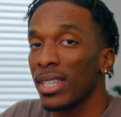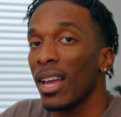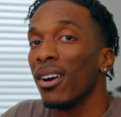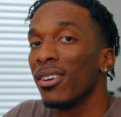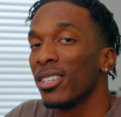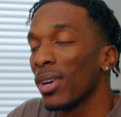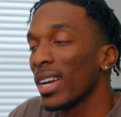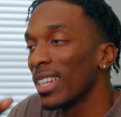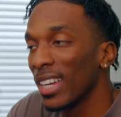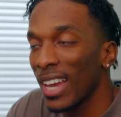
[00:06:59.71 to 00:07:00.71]
Sound so
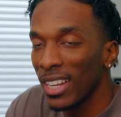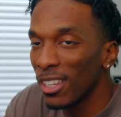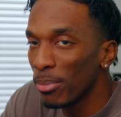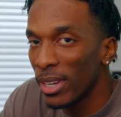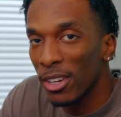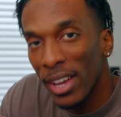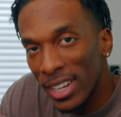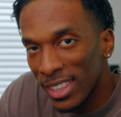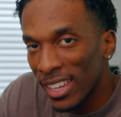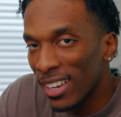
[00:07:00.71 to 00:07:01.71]
I could have got a little bit of
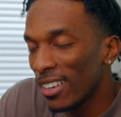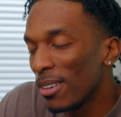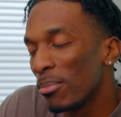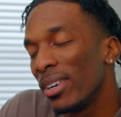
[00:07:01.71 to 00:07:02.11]
credit there,